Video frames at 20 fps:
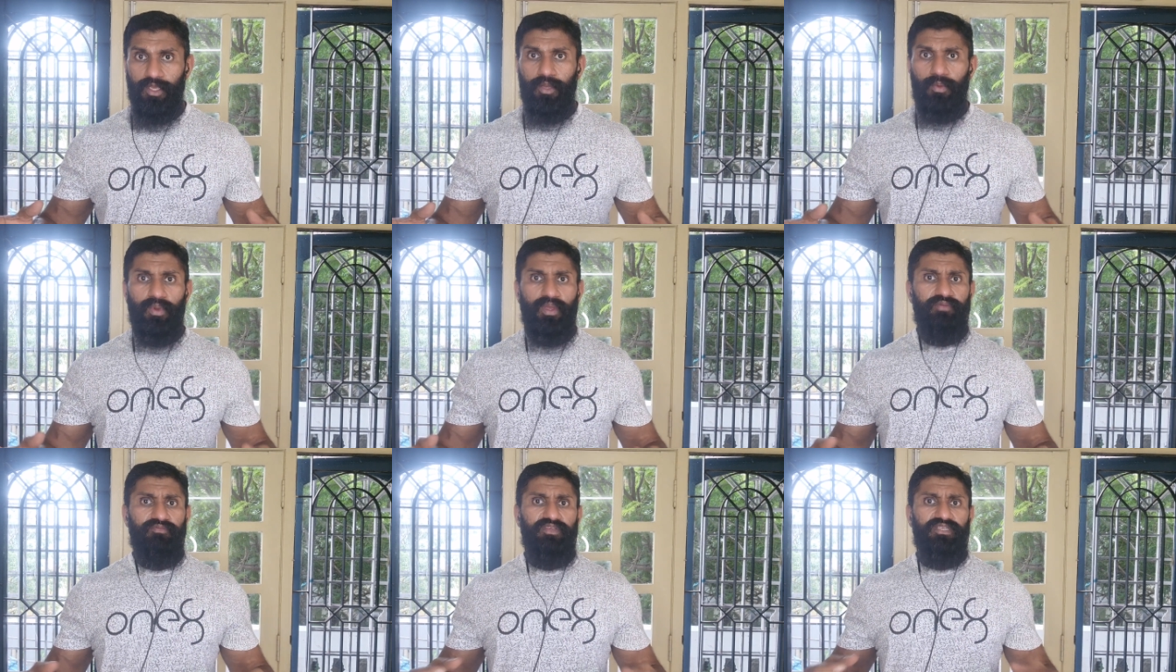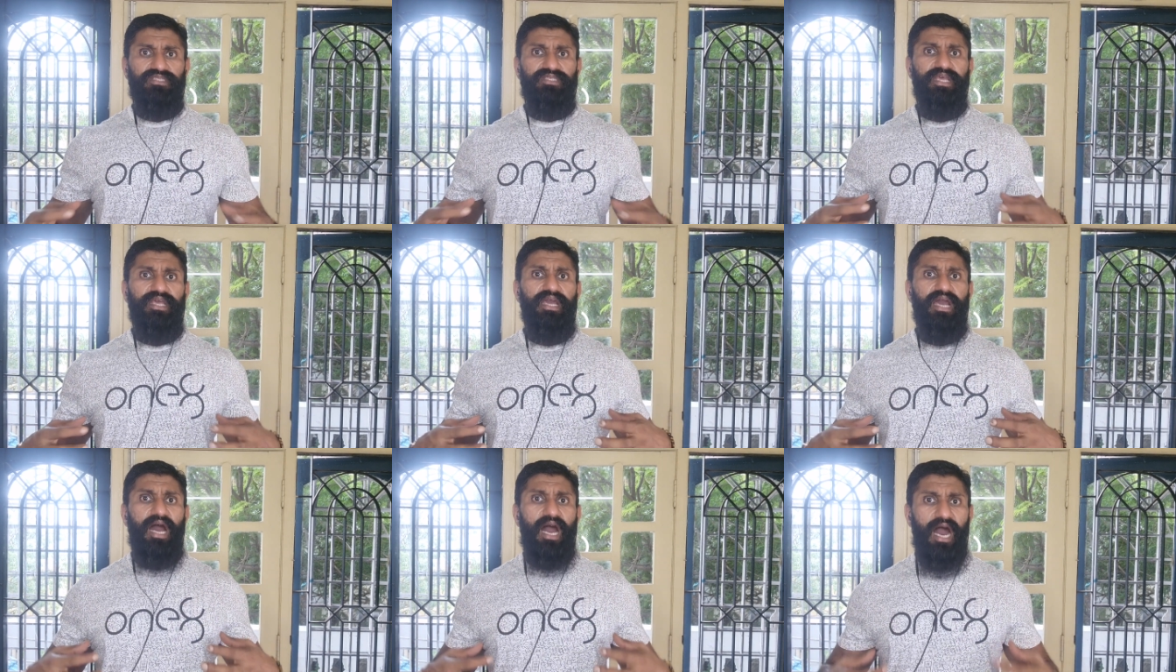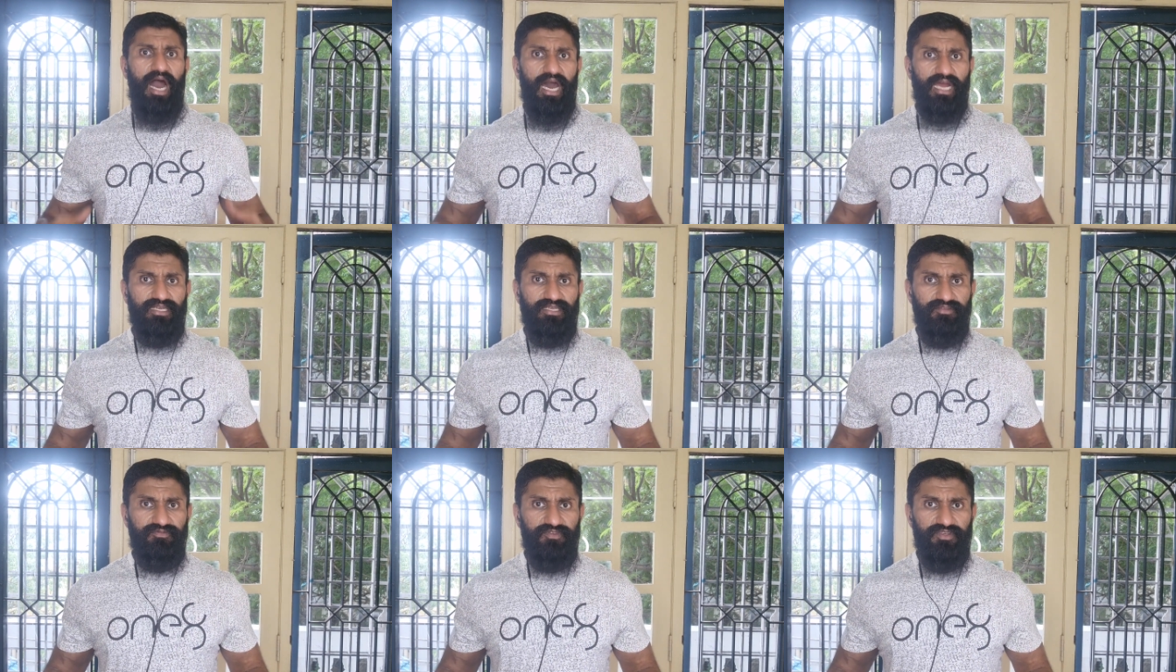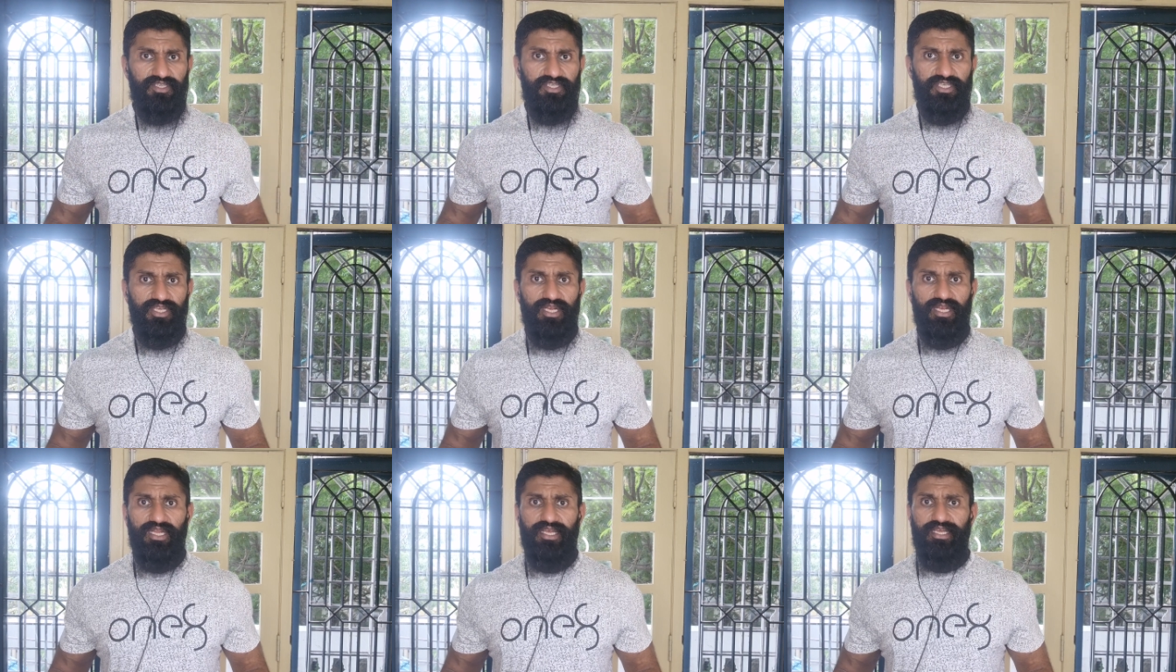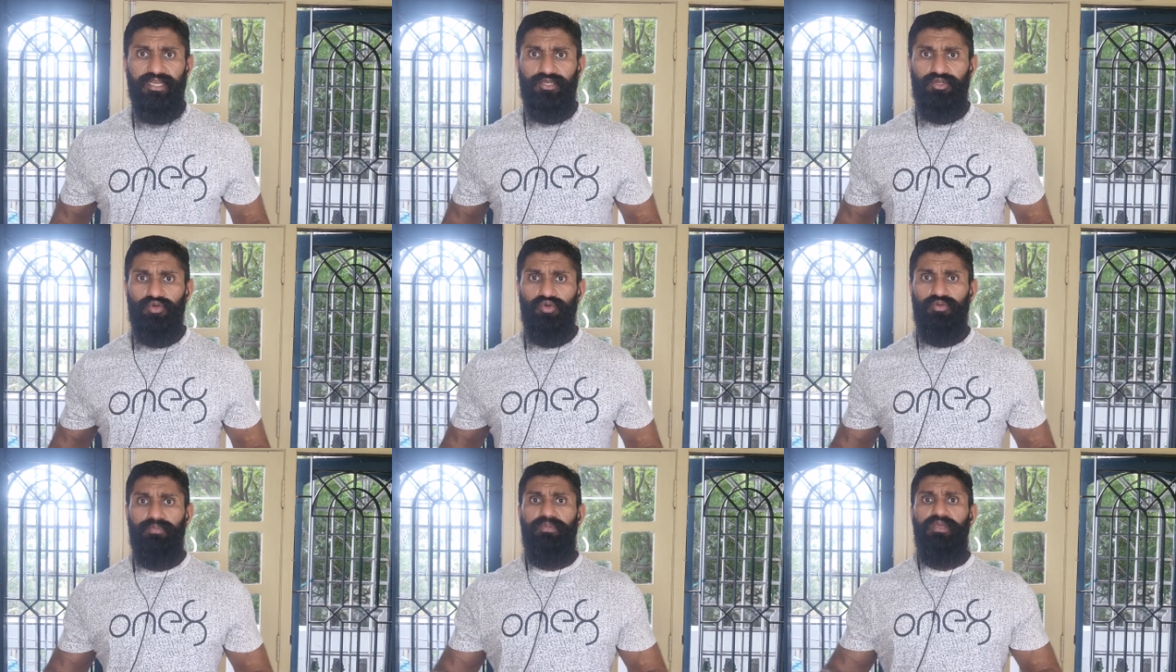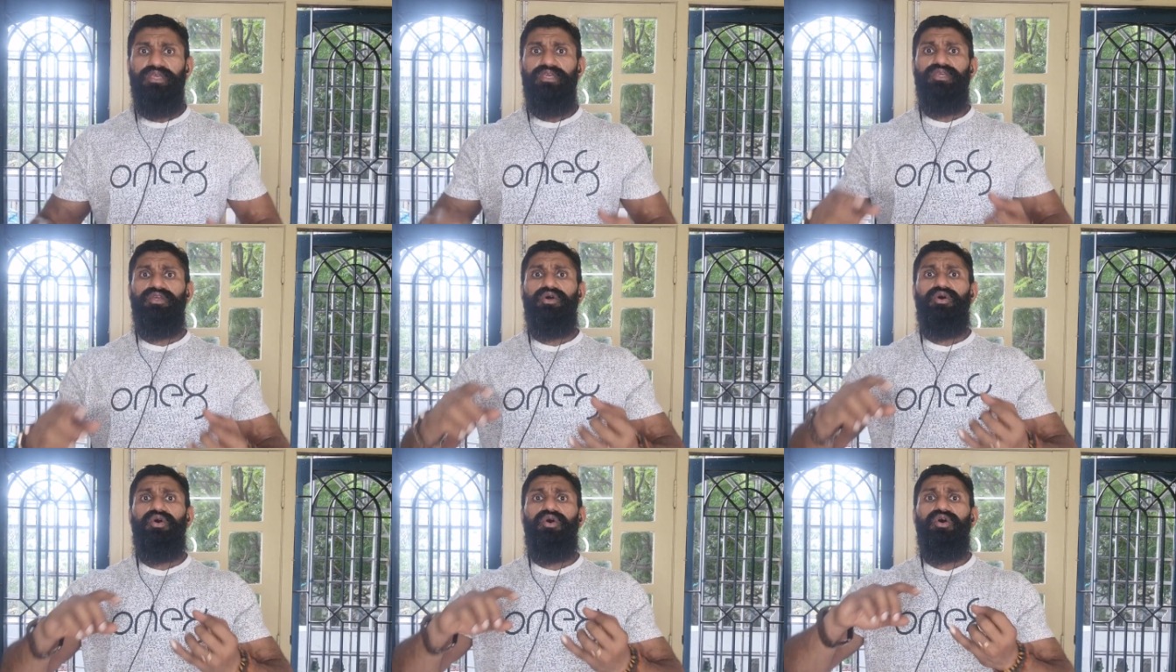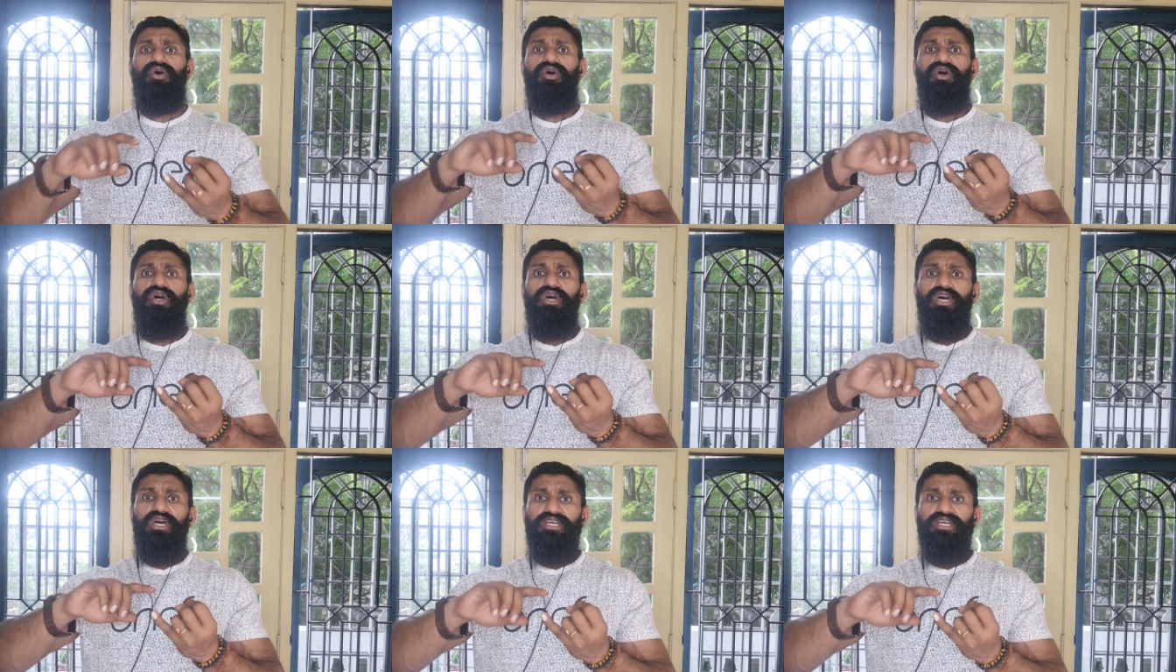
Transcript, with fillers: When we say artificial, it could be your